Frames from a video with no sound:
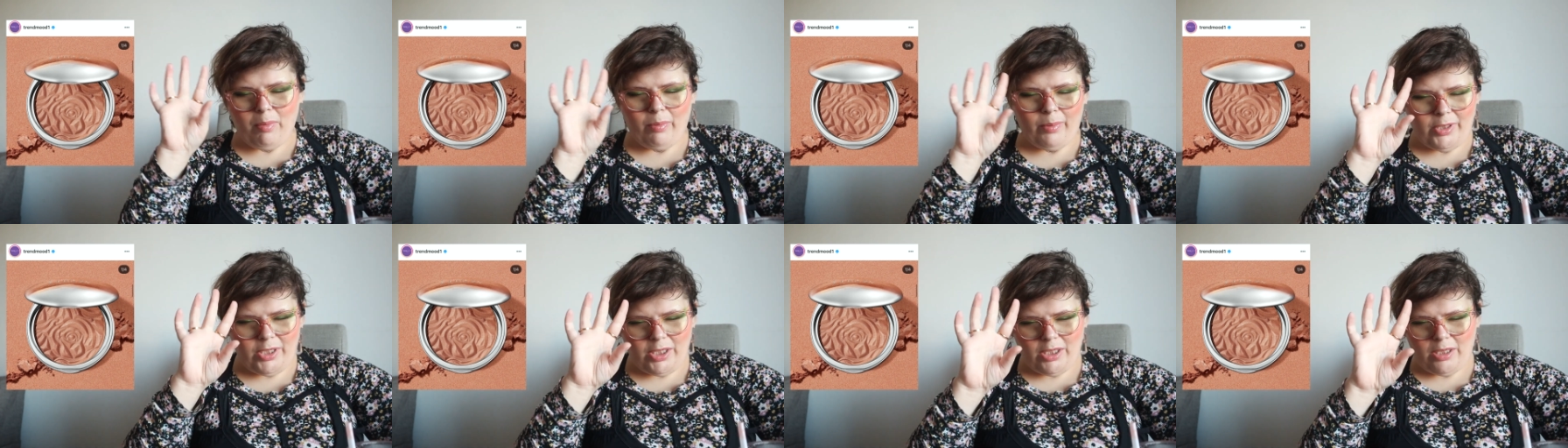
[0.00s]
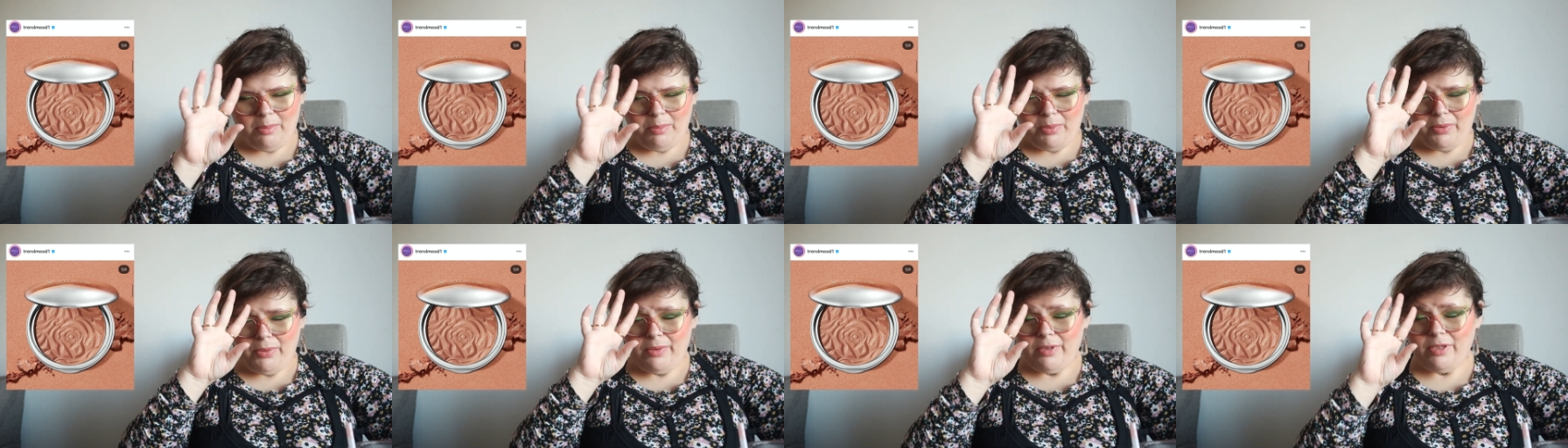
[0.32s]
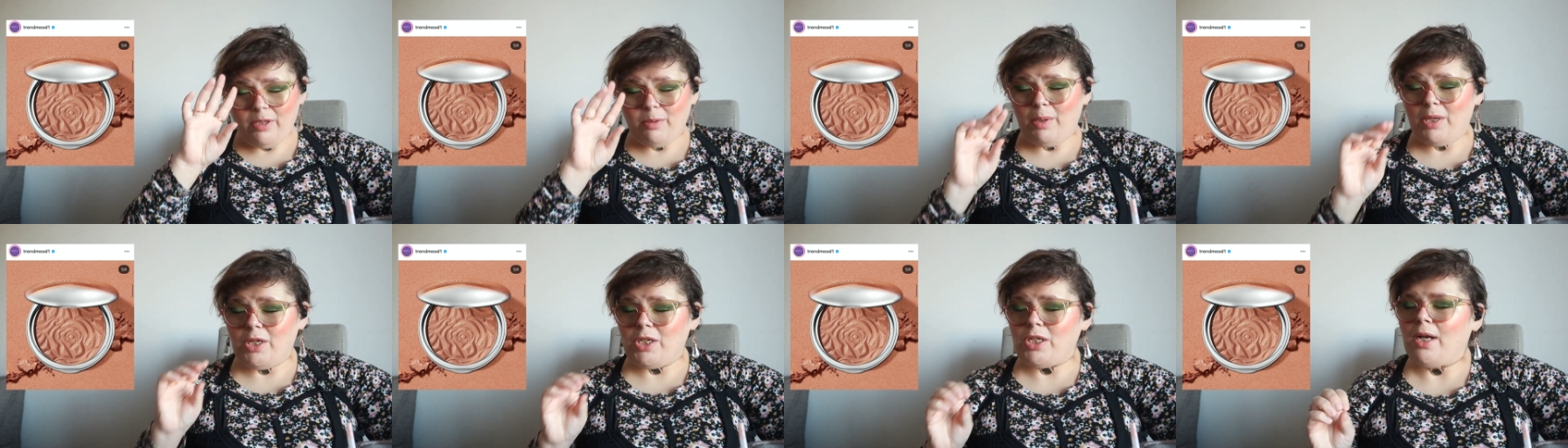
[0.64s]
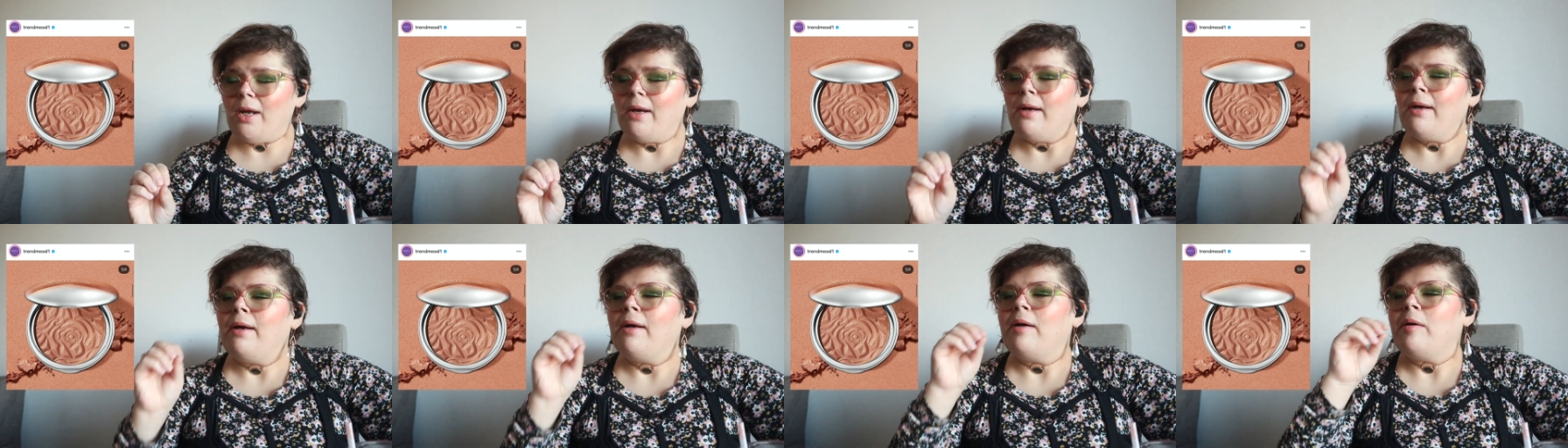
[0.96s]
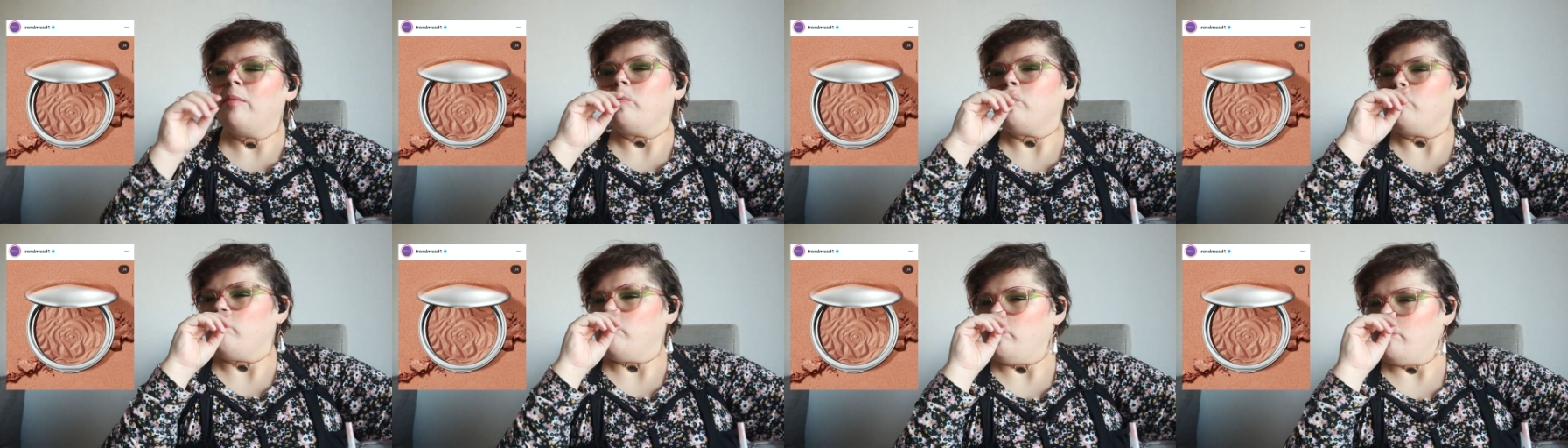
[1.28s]
which symbol is which.
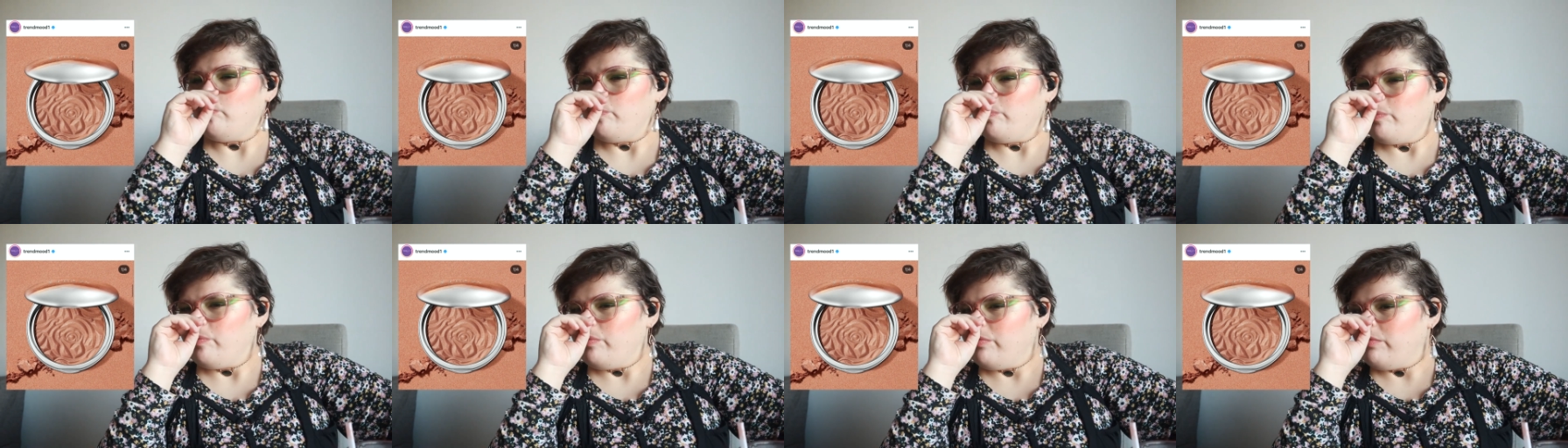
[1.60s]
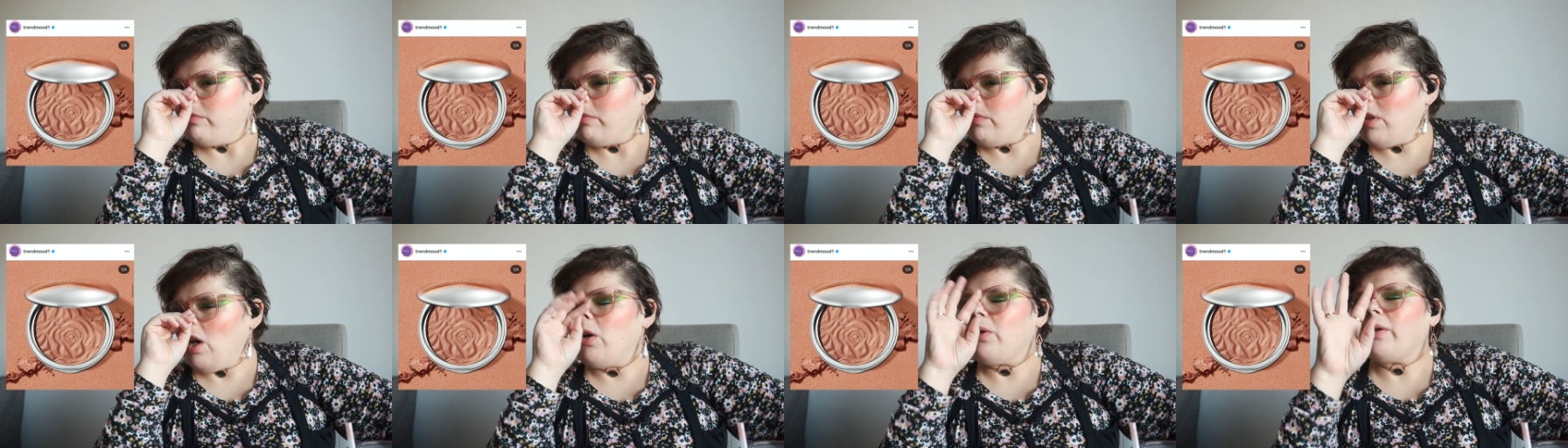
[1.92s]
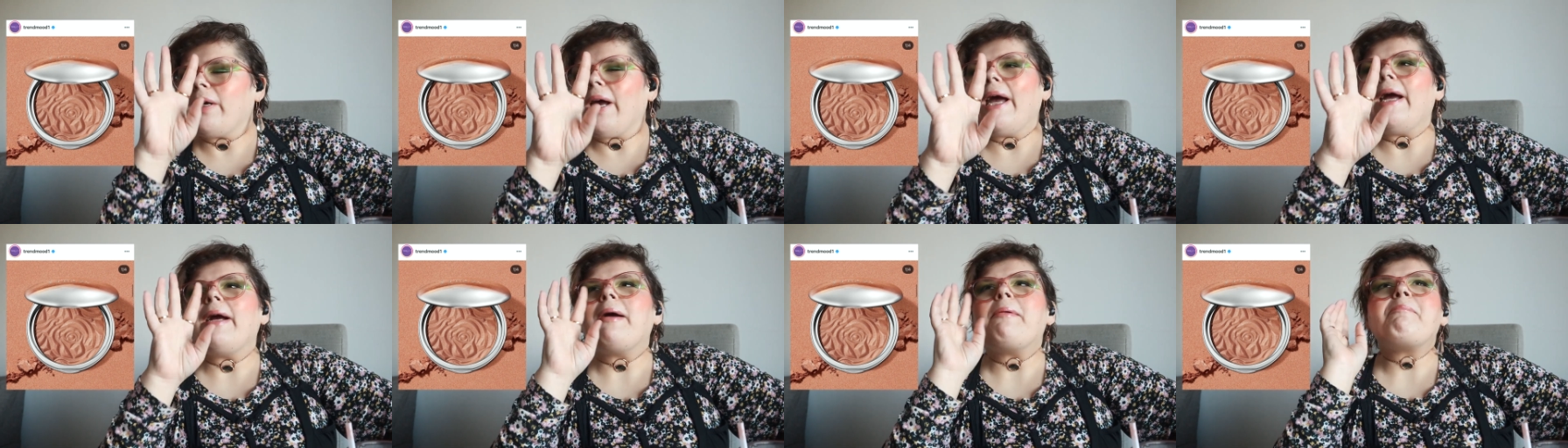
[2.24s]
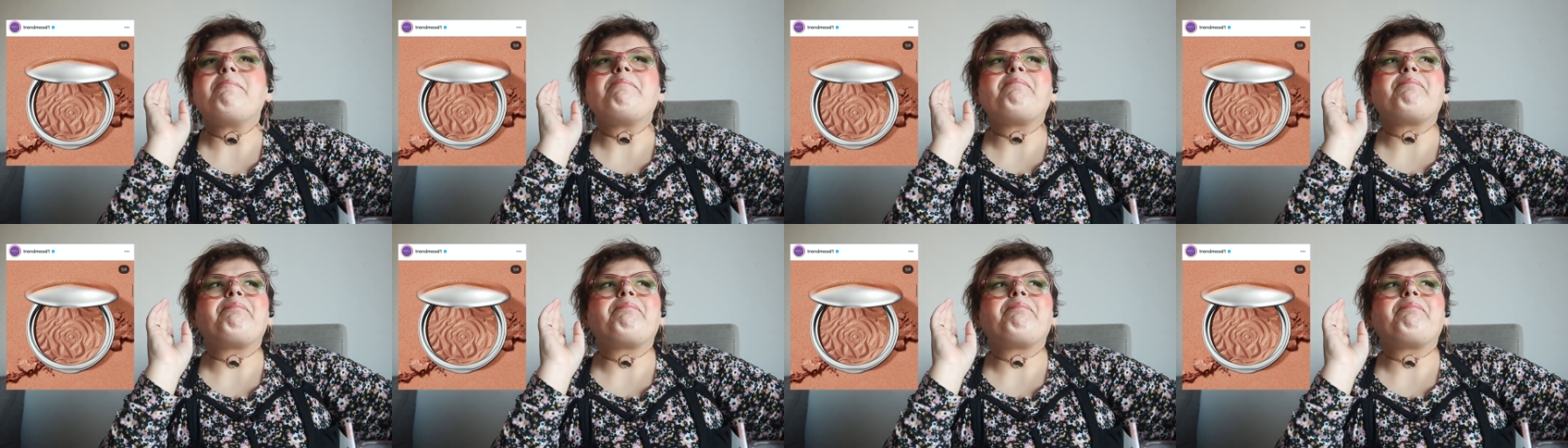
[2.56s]
Okay.